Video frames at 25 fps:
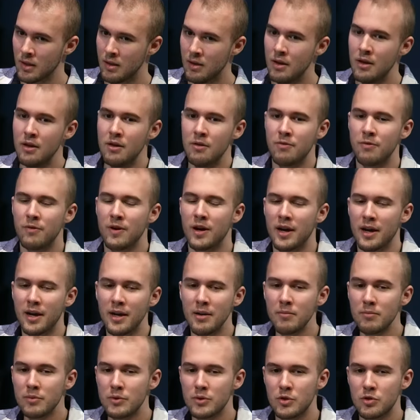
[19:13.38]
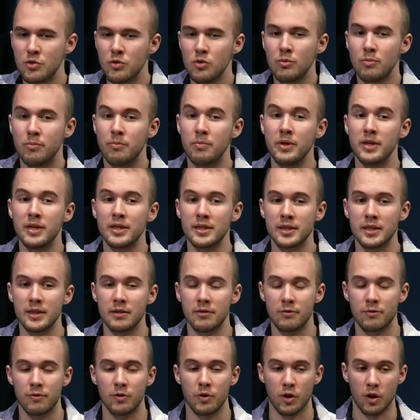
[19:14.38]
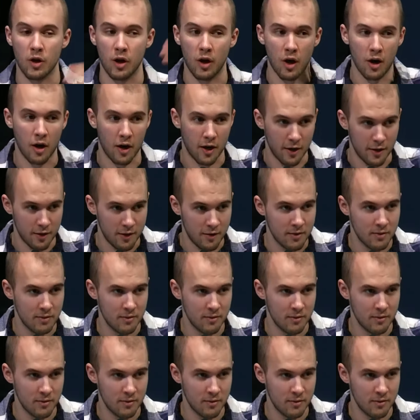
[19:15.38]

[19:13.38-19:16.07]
If I'm too busy for God,